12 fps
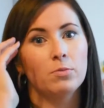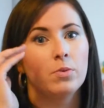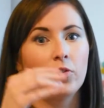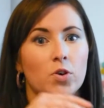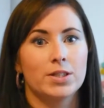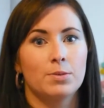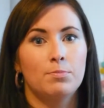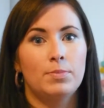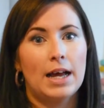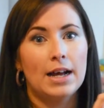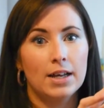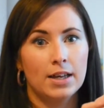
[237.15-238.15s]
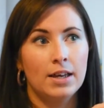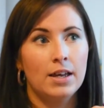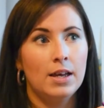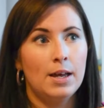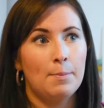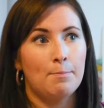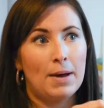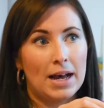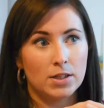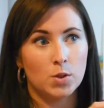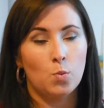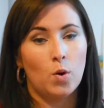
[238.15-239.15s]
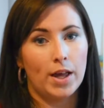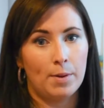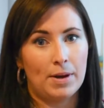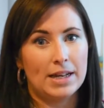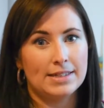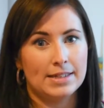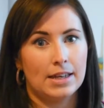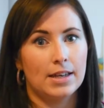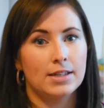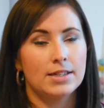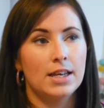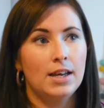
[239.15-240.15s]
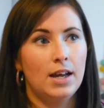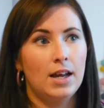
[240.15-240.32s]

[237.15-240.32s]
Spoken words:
We've got some black matte wire baskets.